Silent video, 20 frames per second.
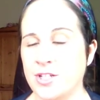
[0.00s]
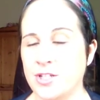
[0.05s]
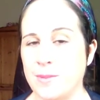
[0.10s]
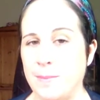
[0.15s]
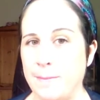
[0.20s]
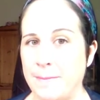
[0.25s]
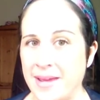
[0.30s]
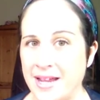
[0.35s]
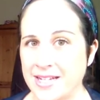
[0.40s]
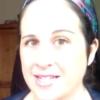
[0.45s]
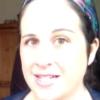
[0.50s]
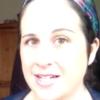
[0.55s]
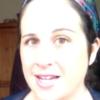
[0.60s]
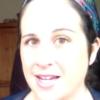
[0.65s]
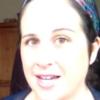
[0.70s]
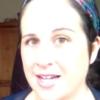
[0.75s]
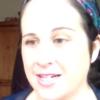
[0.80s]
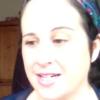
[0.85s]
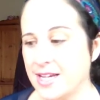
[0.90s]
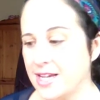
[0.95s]

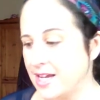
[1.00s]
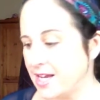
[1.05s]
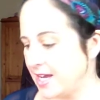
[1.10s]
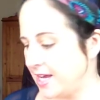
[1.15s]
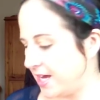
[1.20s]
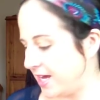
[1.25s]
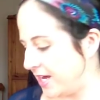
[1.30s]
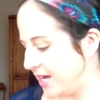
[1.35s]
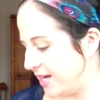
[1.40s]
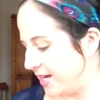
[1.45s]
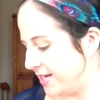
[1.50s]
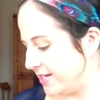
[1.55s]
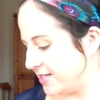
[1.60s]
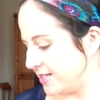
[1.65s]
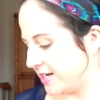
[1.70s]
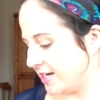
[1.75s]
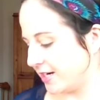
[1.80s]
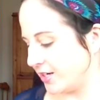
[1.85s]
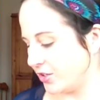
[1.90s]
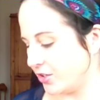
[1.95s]
Matalan. And
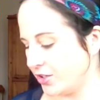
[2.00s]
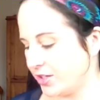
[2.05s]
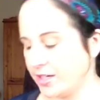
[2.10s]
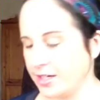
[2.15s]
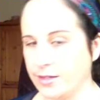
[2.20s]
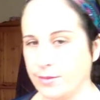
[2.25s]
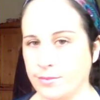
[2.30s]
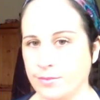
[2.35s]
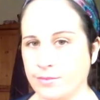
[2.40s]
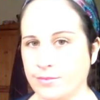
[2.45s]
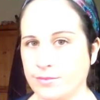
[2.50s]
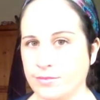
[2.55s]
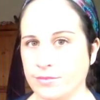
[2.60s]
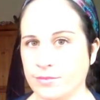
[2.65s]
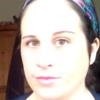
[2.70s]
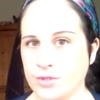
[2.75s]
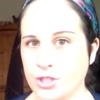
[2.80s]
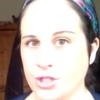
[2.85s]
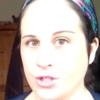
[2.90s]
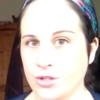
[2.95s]
I got
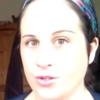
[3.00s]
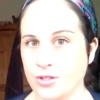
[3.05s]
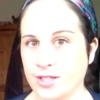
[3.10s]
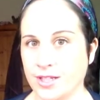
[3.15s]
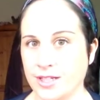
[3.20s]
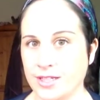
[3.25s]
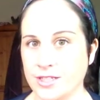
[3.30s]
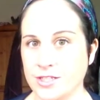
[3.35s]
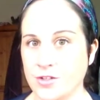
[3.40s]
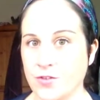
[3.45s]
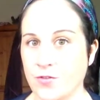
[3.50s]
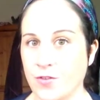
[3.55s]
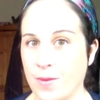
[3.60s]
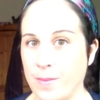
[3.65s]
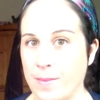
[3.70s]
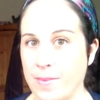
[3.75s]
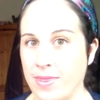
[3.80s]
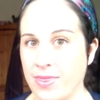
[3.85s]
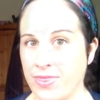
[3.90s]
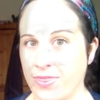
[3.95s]
him 2 things
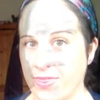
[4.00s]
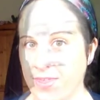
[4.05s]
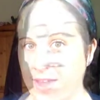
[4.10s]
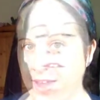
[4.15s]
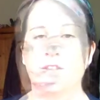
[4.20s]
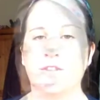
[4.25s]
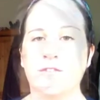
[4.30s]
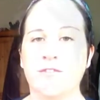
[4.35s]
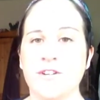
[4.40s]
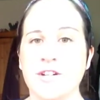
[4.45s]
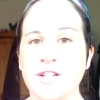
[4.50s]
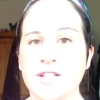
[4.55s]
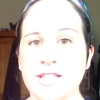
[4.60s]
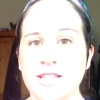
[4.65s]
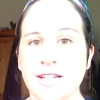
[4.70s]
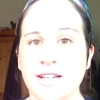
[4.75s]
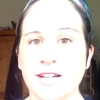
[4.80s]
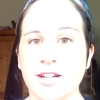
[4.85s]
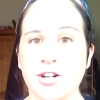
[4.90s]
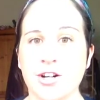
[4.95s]
from there. The first
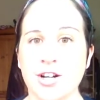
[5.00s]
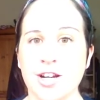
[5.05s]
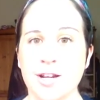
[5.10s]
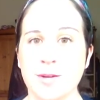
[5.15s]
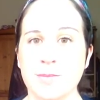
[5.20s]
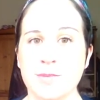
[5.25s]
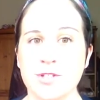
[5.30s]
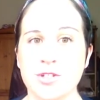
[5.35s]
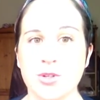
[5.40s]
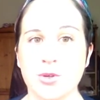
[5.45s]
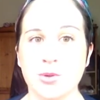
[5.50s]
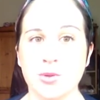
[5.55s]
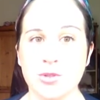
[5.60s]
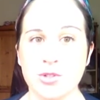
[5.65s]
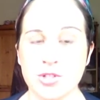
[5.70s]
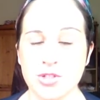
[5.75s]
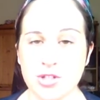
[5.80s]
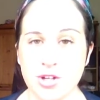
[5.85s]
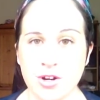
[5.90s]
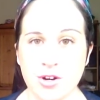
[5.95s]
thing I got him was
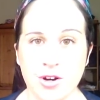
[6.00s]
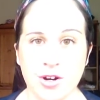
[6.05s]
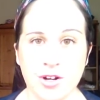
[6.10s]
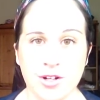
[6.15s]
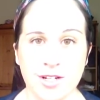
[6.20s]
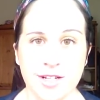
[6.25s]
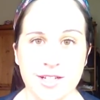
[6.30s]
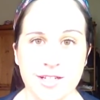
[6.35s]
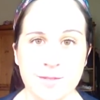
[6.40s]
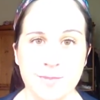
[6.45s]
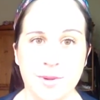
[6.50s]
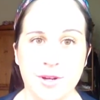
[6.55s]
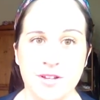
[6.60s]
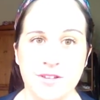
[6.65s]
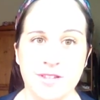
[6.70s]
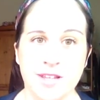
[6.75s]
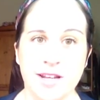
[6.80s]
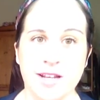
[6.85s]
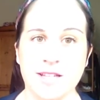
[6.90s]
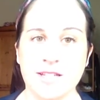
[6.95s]
also on his
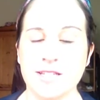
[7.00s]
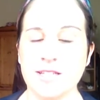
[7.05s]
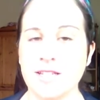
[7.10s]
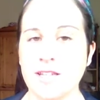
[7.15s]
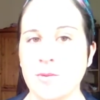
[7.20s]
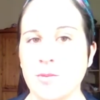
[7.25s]
birthday list. He